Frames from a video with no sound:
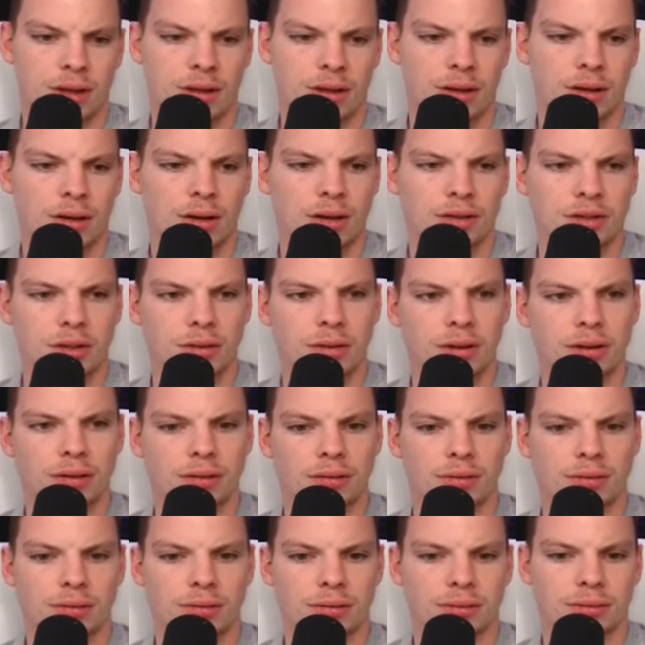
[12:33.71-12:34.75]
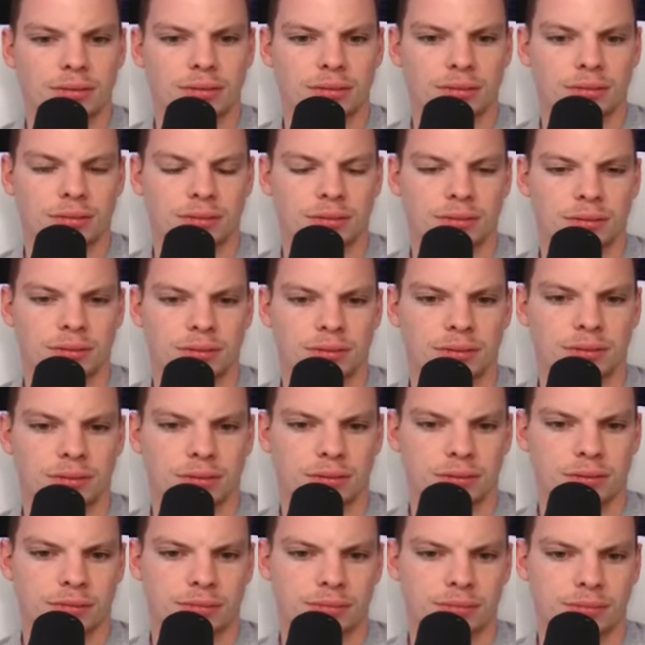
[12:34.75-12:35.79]

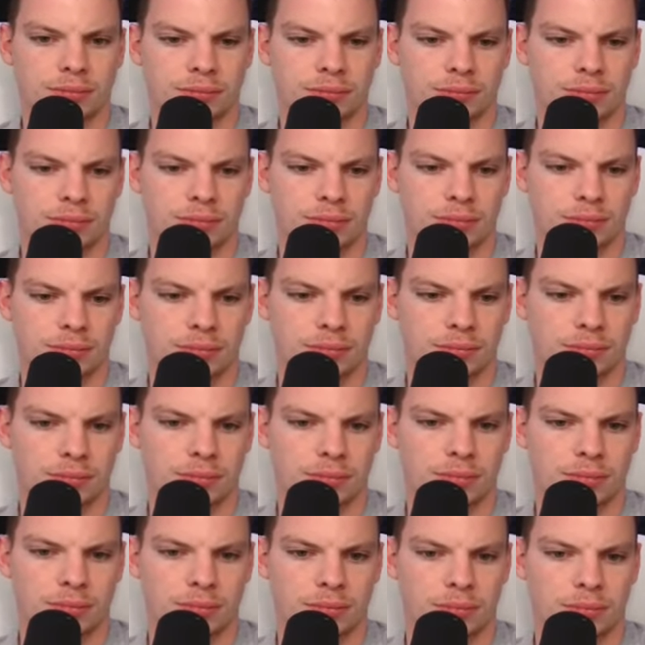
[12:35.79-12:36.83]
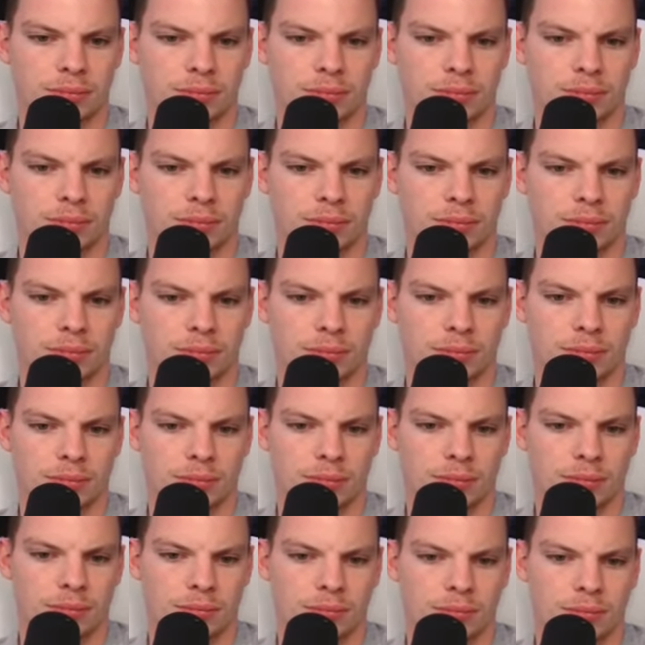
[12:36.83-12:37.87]

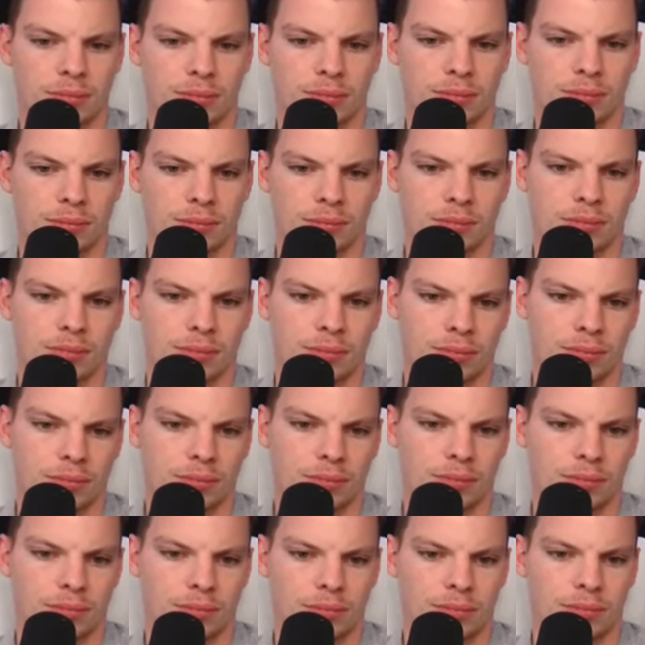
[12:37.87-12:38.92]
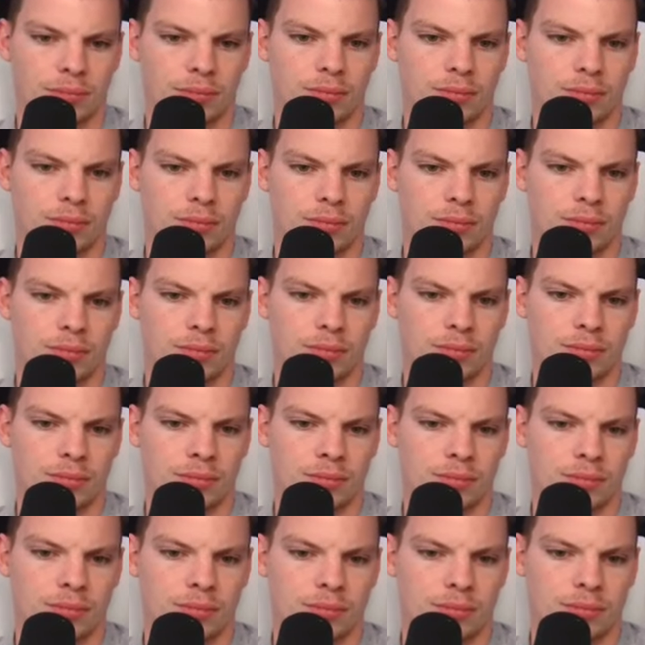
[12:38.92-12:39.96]

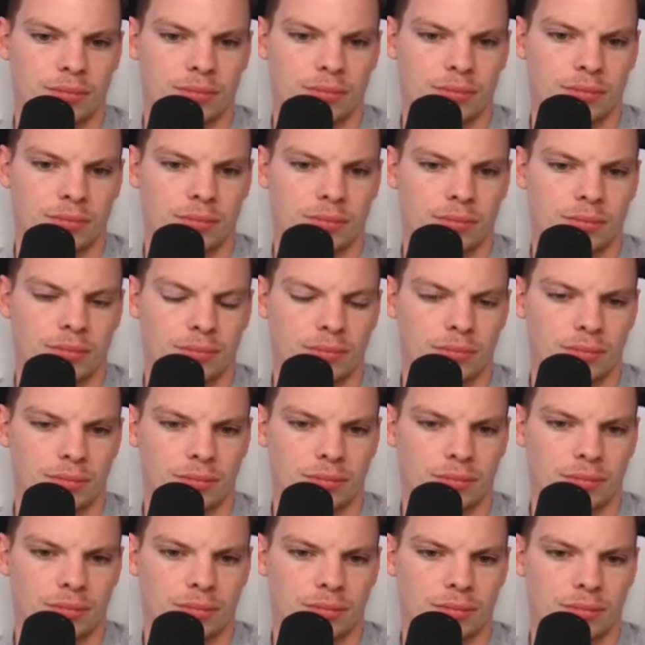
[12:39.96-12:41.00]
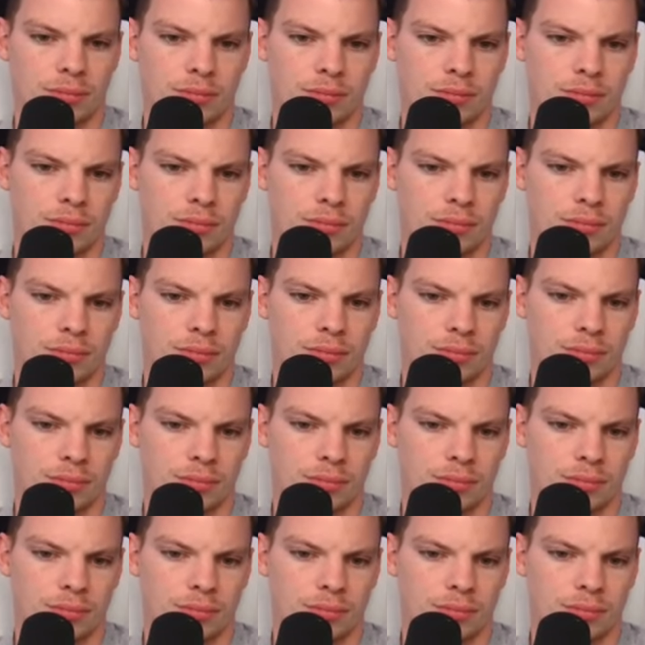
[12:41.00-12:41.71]
(not speaking)